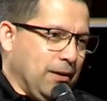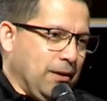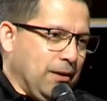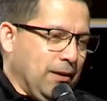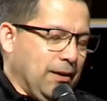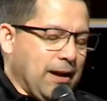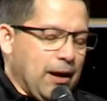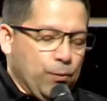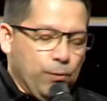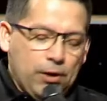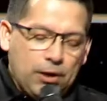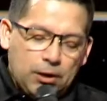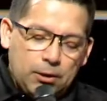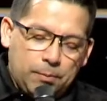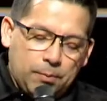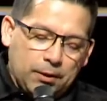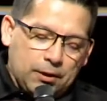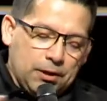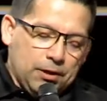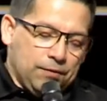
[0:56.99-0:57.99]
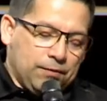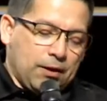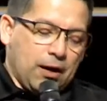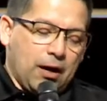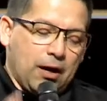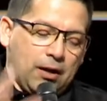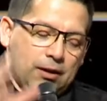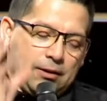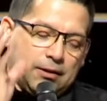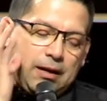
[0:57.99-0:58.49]
And I really believe
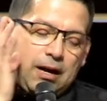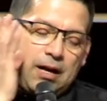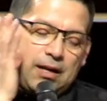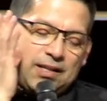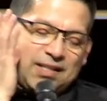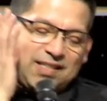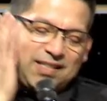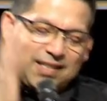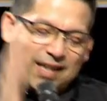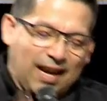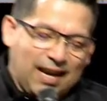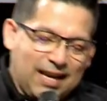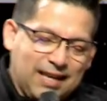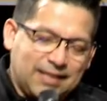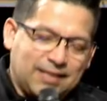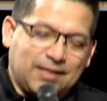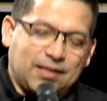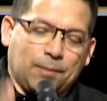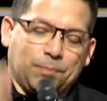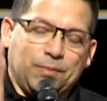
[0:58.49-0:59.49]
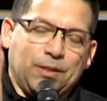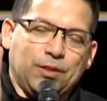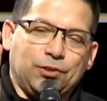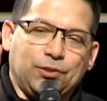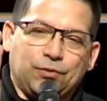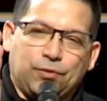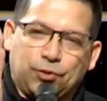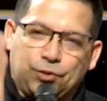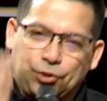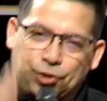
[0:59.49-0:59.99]
God, God is saying something to
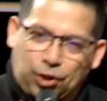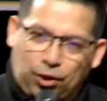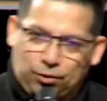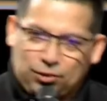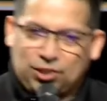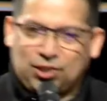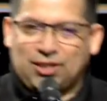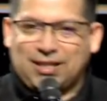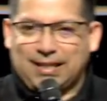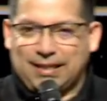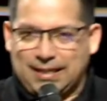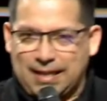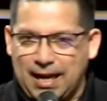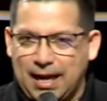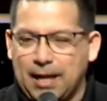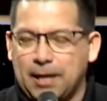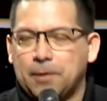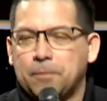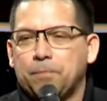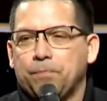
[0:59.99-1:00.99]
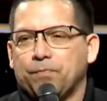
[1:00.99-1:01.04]
the church today